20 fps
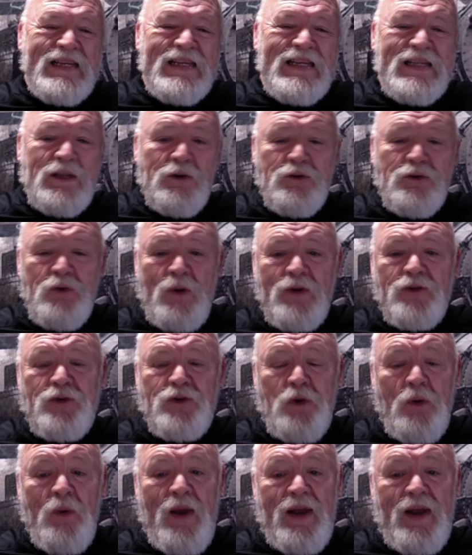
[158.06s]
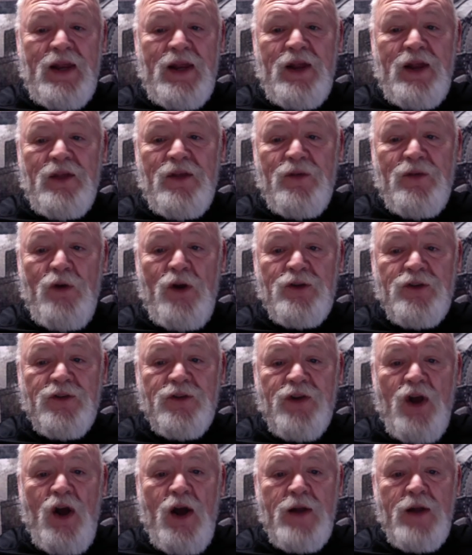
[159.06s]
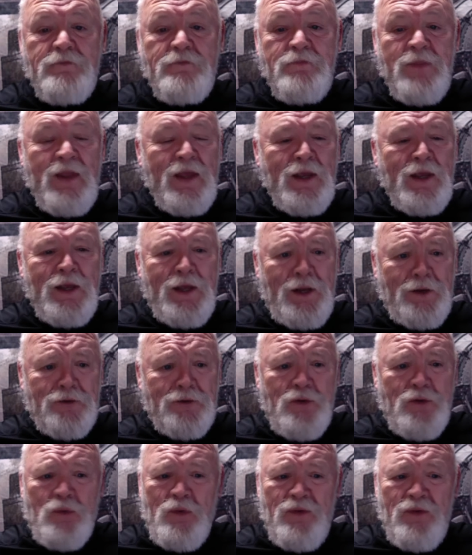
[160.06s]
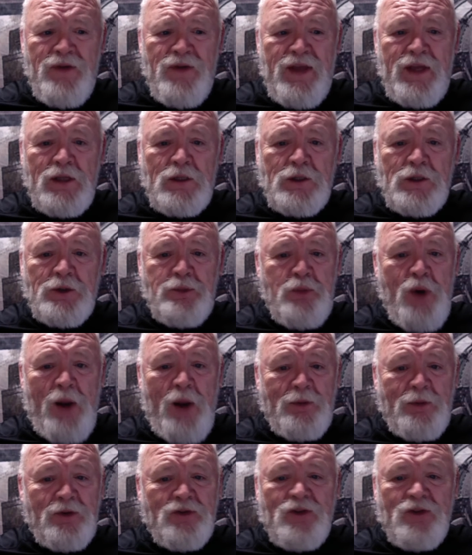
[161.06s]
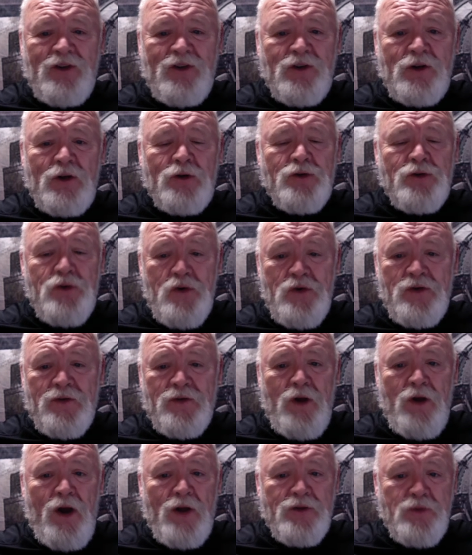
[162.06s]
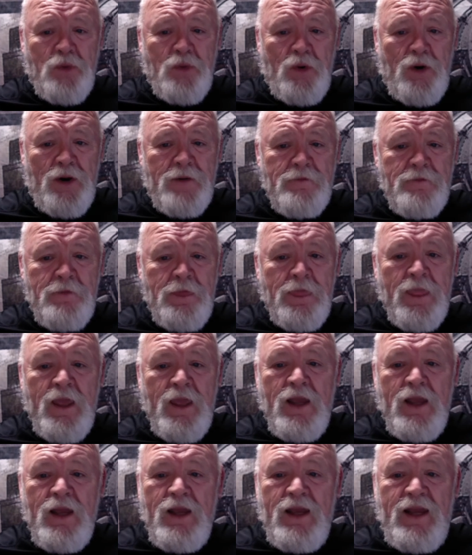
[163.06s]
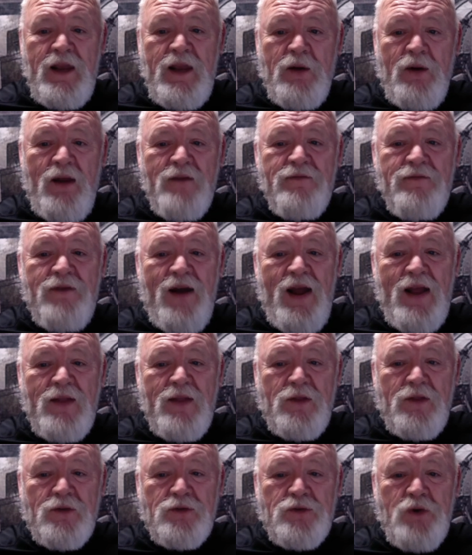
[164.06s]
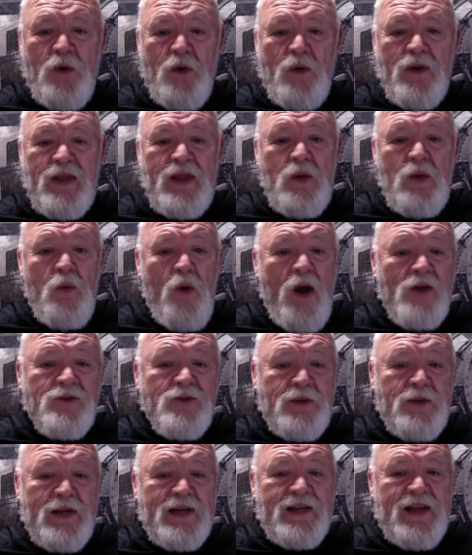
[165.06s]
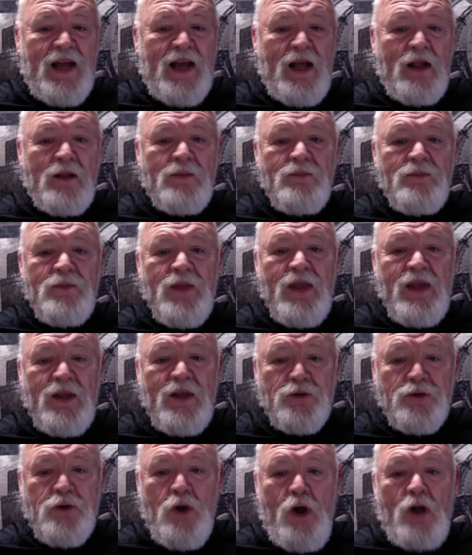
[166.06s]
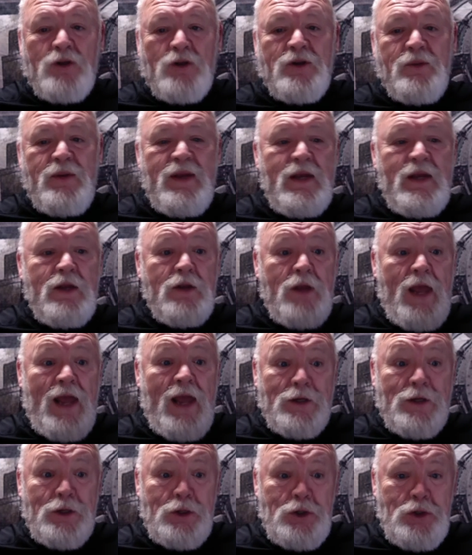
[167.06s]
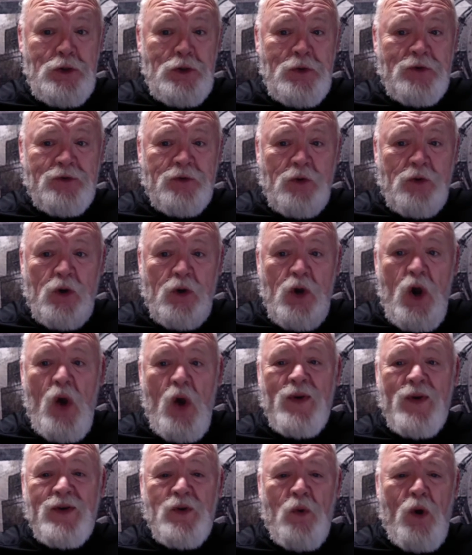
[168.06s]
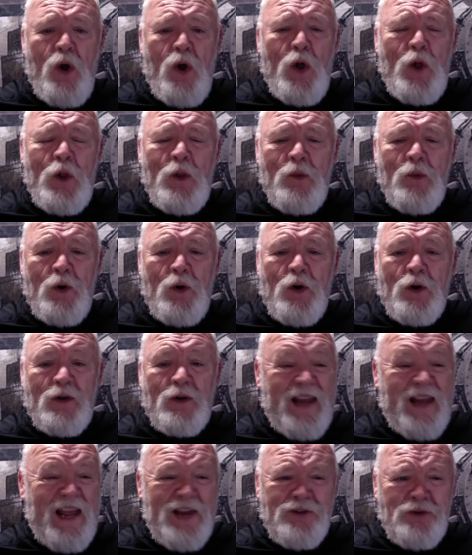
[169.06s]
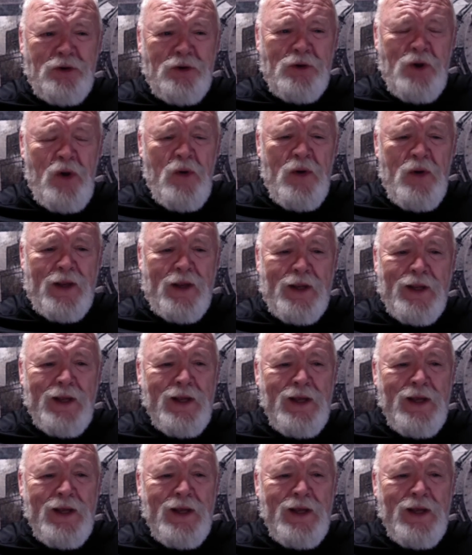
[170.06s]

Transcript: There's one sure way to hear the voice of God. It is the revealed propositional truth of God's word. Here I find the story he wants me to tell. His call to me and to you is to go into all the world, and as you're going,